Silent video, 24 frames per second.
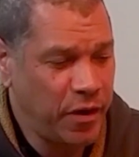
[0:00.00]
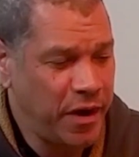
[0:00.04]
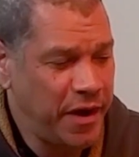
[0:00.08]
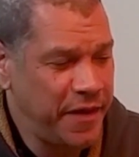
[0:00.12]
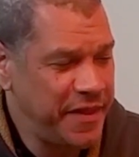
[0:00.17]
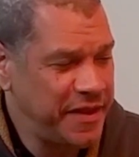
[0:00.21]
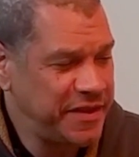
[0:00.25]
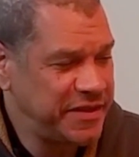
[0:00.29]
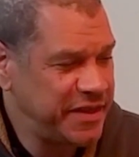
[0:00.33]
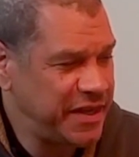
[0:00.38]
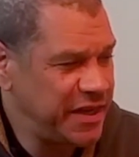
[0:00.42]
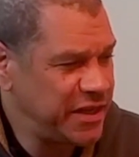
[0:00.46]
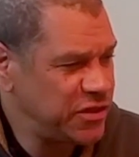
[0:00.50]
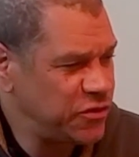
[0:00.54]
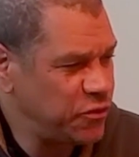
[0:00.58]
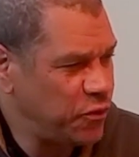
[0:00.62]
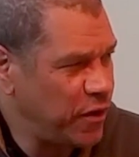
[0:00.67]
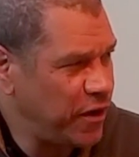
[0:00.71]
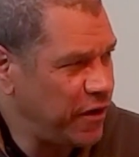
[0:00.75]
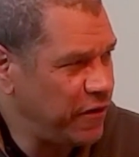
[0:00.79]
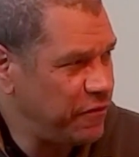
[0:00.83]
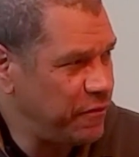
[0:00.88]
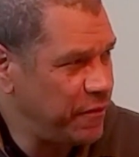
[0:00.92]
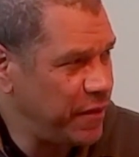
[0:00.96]
why are they saying
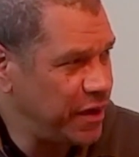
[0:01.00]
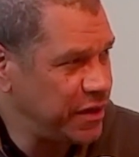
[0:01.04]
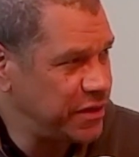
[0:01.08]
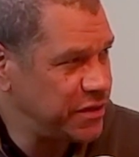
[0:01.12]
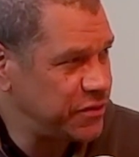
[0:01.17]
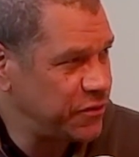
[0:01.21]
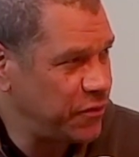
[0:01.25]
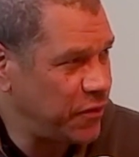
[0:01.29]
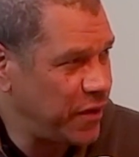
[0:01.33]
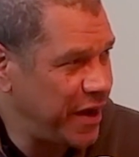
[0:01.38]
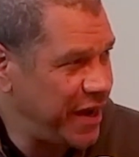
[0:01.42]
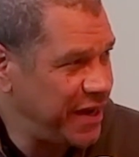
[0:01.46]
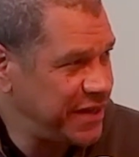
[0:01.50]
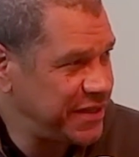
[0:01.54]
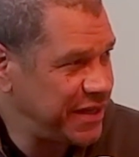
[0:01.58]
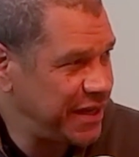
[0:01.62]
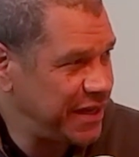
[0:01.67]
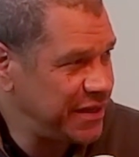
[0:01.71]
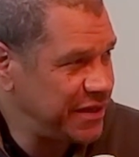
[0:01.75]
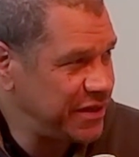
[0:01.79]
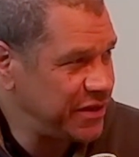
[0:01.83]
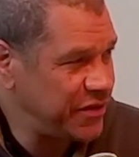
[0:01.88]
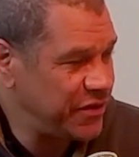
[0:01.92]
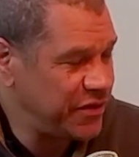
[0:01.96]
12 months? Why is
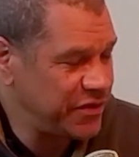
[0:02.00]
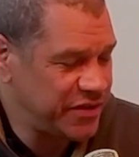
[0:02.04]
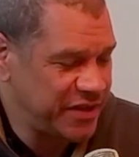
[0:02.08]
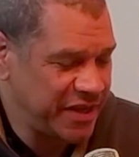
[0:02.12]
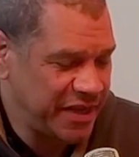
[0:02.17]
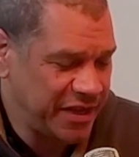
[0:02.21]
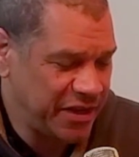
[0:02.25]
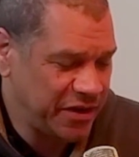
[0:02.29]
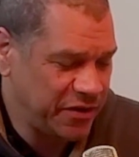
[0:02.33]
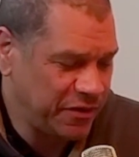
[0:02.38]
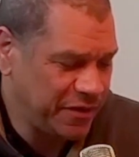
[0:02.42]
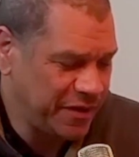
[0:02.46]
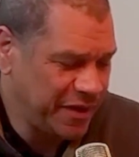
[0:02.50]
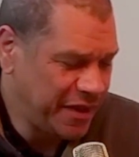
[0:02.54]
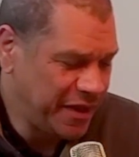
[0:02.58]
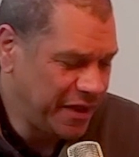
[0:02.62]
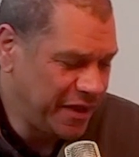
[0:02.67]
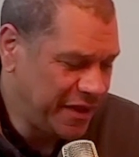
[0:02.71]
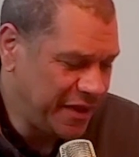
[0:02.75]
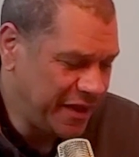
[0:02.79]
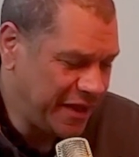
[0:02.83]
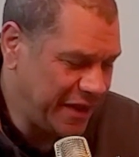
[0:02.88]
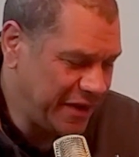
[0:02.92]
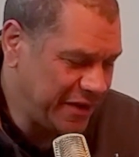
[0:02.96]
that? They're saying,
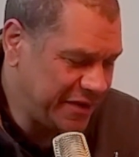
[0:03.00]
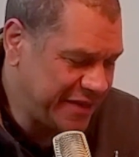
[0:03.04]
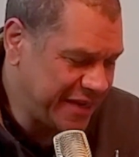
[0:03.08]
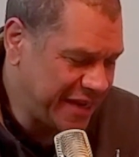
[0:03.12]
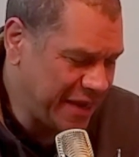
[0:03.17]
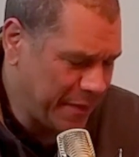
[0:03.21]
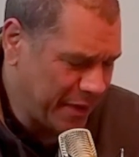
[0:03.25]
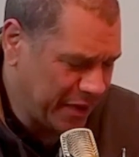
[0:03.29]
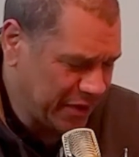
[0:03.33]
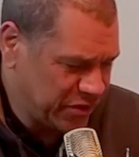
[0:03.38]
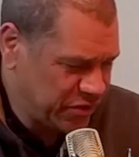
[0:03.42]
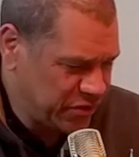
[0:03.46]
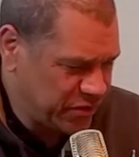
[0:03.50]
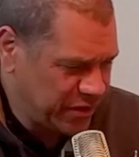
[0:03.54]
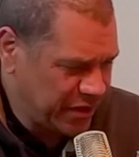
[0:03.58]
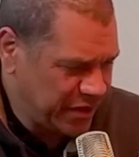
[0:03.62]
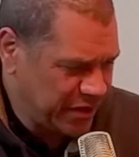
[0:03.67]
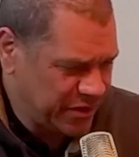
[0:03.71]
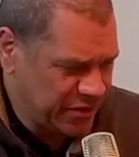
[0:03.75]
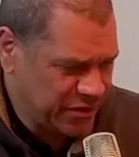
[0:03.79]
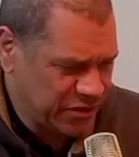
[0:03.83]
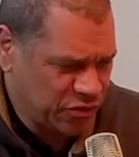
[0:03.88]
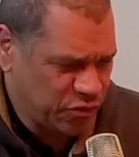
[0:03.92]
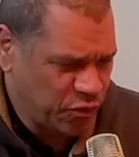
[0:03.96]
it'd take about
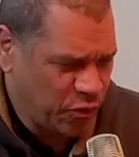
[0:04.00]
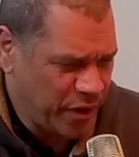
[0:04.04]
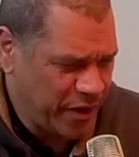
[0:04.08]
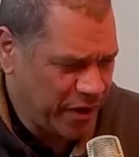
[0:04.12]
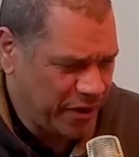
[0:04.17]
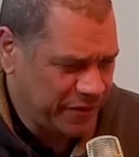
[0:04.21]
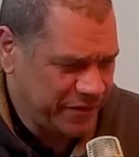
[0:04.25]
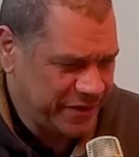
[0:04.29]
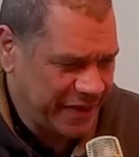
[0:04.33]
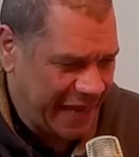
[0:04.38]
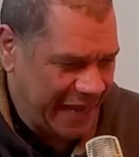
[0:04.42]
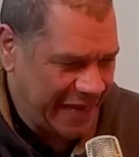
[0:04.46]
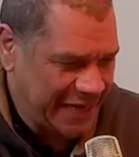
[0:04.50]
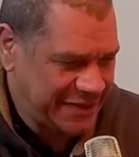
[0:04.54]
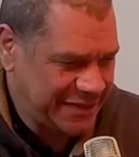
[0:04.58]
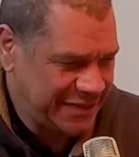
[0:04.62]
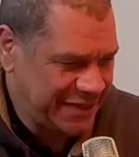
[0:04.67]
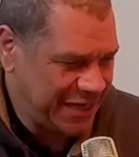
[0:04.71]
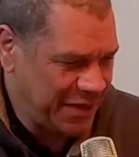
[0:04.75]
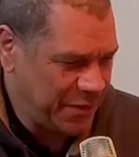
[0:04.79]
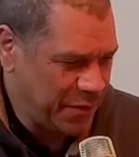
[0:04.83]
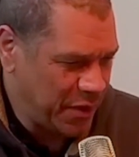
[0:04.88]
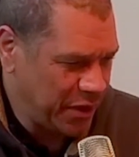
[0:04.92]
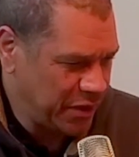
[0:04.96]
12 to
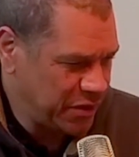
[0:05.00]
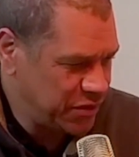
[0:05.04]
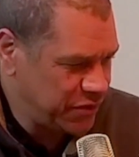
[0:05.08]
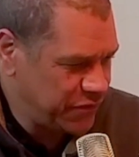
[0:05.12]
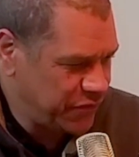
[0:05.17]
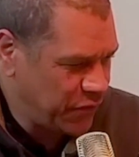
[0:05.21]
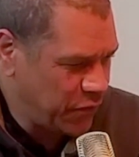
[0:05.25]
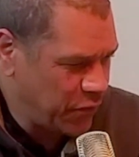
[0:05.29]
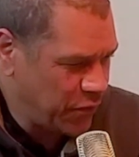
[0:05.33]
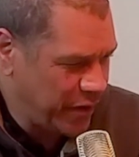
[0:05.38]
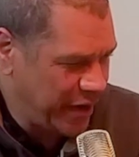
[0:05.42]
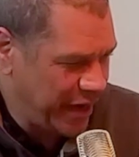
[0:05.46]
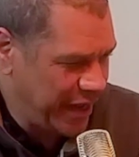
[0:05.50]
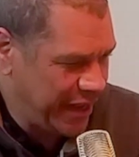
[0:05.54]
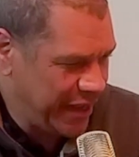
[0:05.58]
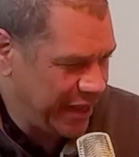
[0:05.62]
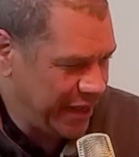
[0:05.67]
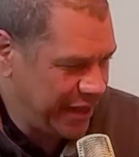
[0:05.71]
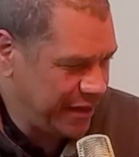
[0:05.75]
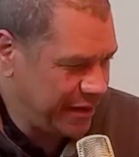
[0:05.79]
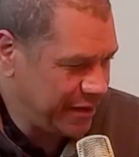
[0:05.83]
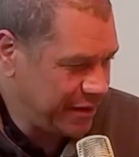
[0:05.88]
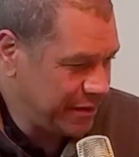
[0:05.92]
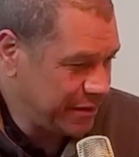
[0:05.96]
18 months for
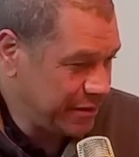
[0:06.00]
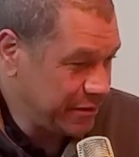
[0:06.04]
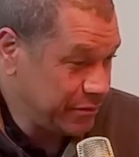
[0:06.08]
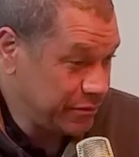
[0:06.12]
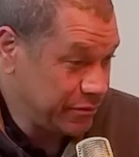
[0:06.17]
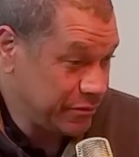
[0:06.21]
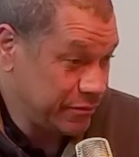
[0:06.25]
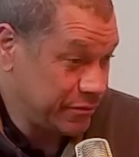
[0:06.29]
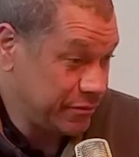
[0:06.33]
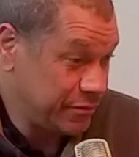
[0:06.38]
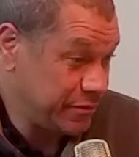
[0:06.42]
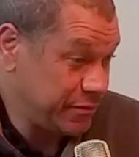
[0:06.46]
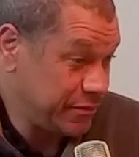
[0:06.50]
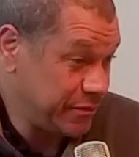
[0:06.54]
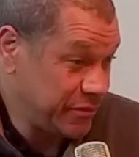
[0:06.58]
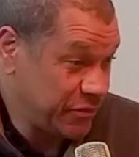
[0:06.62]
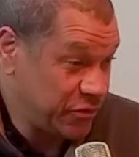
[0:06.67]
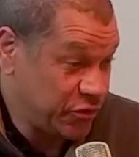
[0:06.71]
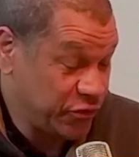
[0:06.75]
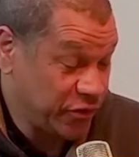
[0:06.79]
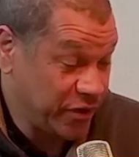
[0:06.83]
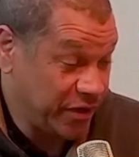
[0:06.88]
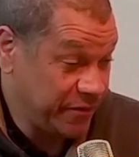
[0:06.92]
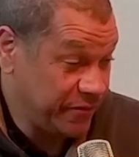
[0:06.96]

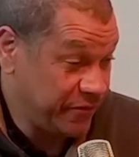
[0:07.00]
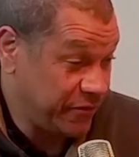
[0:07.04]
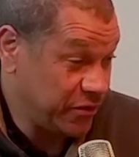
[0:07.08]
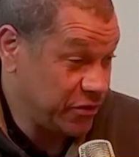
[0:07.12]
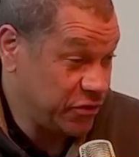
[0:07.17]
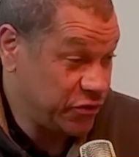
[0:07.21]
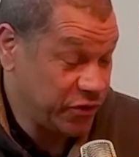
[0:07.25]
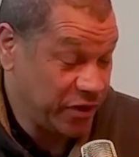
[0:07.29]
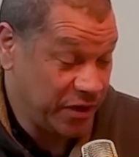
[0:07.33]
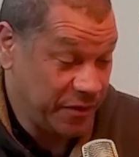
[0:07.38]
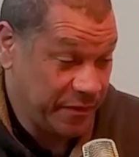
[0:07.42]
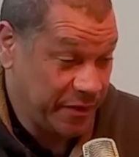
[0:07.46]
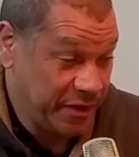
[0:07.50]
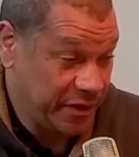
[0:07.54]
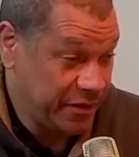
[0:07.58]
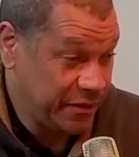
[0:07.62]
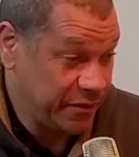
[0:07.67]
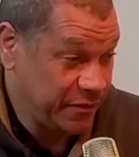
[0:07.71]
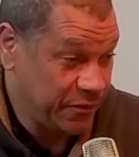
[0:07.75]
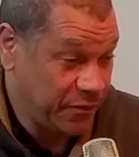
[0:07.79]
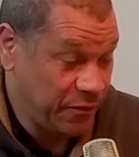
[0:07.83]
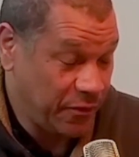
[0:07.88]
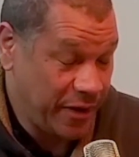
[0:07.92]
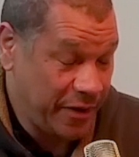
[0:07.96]
treatment.
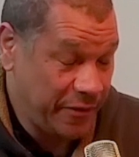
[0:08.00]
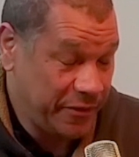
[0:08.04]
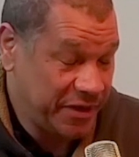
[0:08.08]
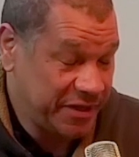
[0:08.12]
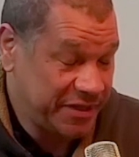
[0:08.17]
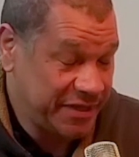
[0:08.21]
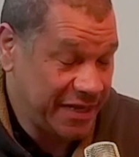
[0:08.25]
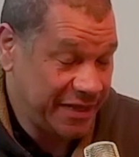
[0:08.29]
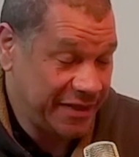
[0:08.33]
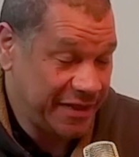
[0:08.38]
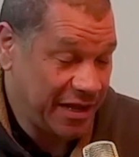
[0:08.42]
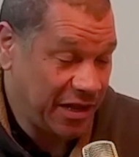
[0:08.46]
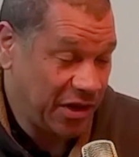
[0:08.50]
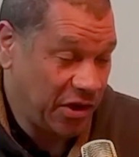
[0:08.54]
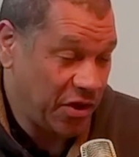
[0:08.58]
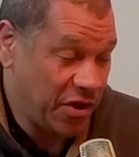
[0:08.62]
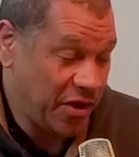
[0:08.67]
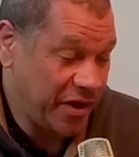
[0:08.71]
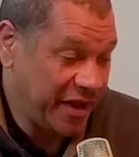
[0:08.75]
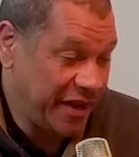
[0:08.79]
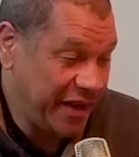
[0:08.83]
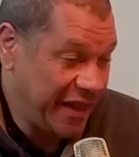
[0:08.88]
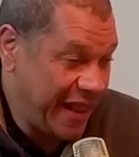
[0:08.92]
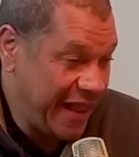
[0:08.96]
Why would it take that
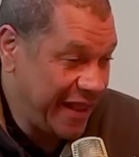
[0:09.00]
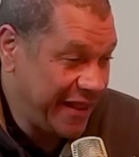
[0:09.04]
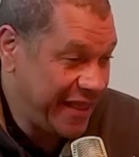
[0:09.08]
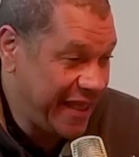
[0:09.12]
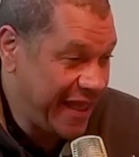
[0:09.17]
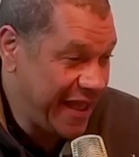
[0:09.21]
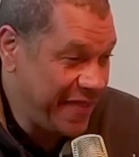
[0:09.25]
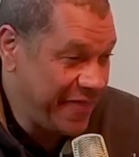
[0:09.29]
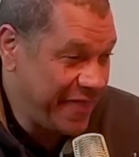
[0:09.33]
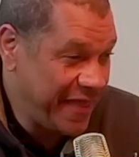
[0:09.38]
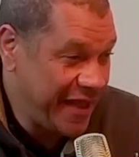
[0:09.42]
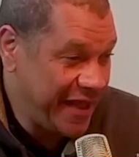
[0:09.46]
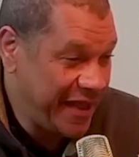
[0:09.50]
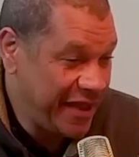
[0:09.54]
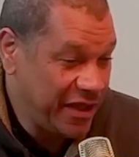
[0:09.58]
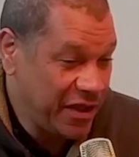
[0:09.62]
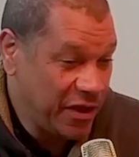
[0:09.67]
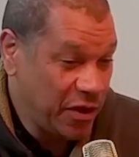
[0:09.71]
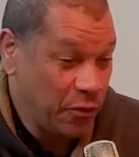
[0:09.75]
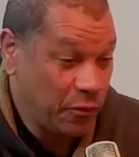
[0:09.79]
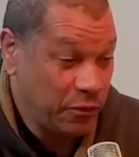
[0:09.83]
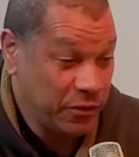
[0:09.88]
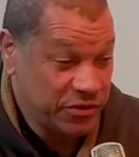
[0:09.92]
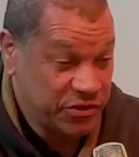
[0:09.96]
long? And can they,
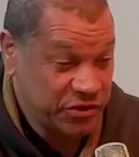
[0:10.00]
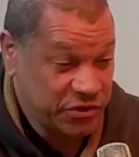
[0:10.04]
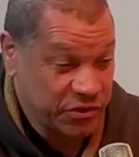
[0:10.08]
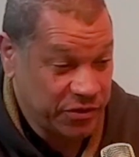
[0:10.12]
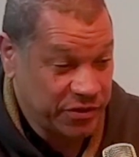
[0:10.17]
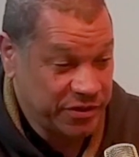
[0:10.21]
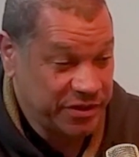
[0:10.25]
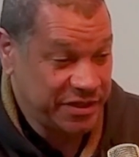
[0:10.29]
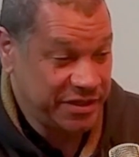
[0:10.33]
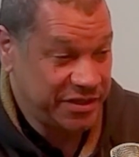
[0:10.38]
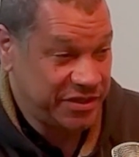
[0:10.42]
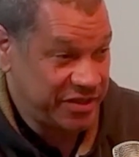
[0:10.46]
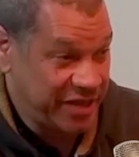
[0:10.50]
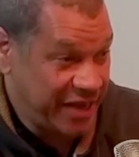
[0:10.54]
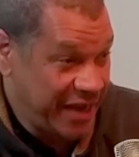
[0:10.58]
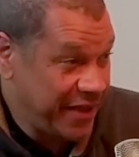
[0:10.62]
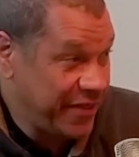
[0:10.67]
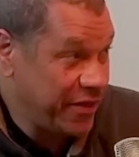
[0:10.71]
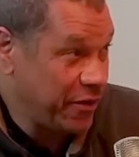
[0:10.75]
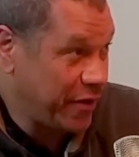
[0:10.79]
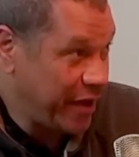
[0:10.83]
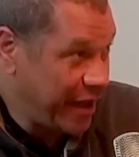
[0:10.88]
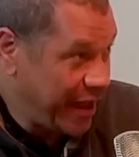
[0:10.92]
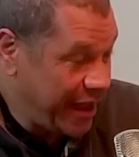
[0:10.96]
with certainty, say
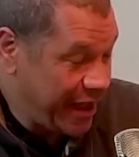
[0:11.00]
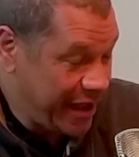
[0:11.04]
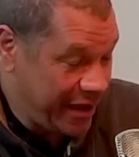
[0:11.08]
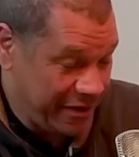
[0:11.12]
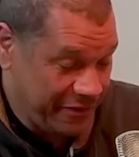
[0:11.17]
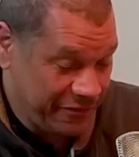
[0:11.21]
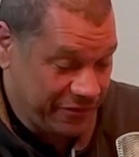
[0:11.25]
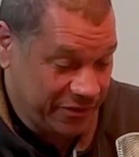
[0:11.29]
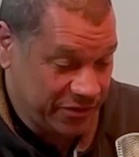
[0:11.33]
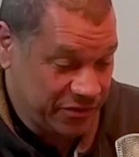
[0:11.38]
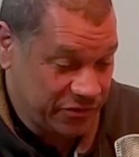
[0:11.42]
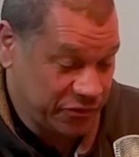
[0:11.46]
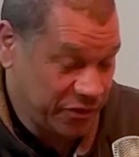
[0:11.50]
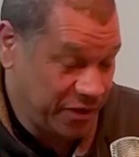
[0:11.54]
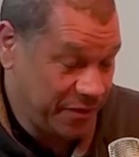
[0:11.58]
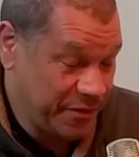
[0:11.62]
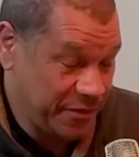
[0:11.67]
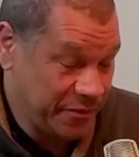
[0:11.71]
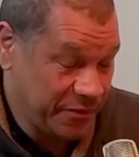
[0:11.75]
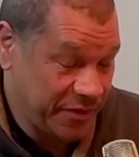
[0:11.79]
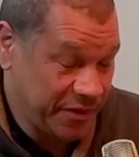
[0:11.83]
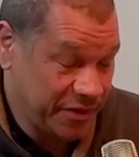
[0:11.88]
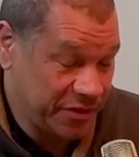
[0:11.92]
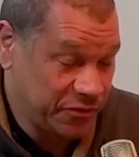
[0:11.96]
they'll have
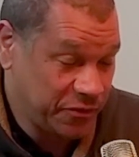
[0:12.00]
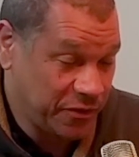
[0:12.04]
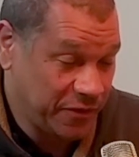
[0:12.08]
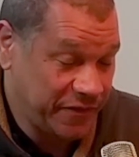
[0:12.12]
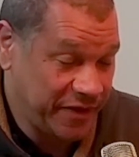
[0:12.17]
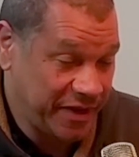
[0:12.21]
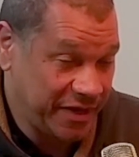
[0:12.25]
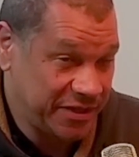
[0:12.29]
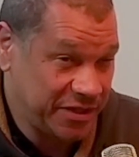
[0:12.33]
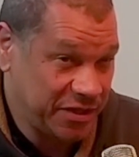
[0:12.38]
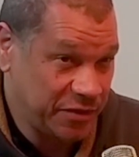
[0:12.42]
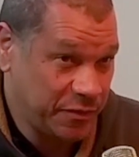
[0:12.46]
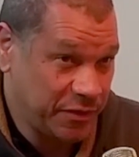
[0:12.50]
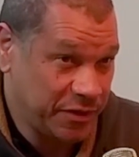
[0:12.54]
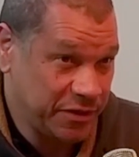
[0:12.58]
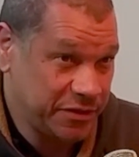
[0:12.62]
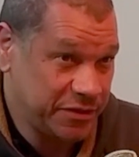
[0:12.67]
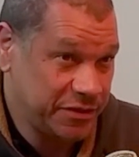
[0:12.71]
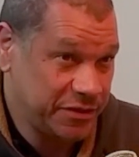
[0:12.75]
treatment within 12 to 18 months?